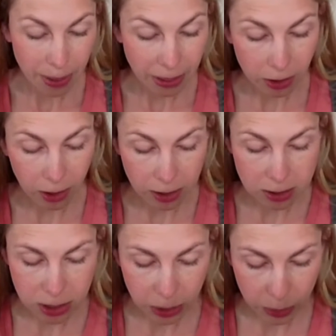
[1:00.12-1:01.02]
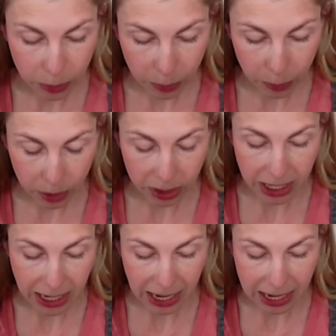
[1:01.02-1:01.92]
But you're also
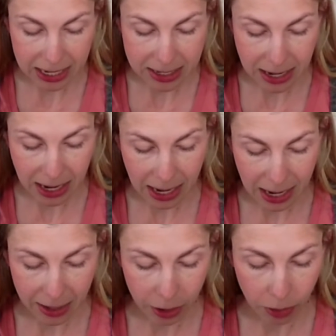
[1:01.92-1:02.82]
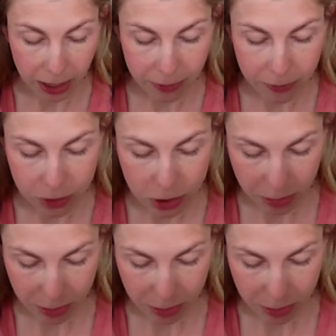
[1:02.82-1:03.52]
working in integrative